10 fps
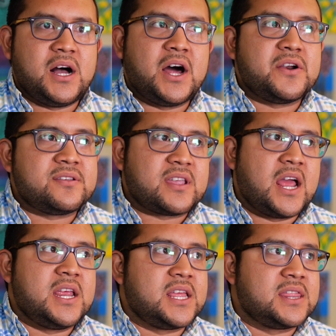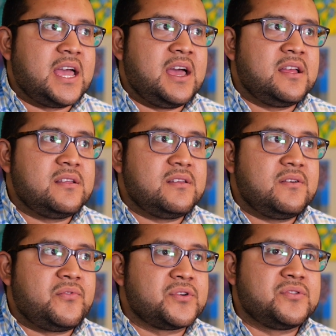understanding that
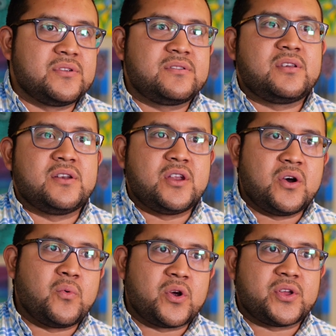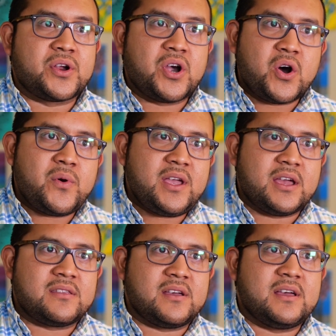for students to know where they're going
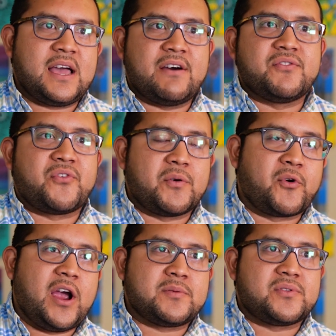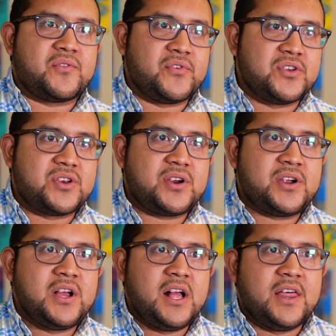and to have a firm grasp on their
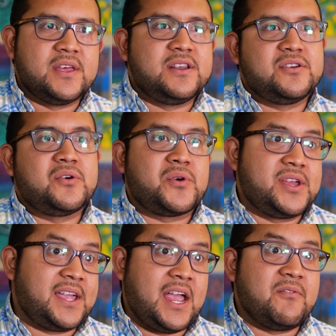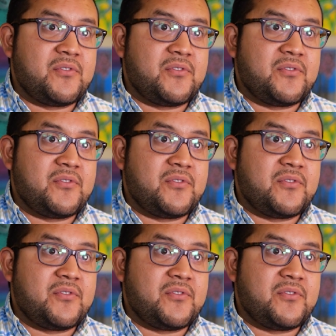future, they need to know where they came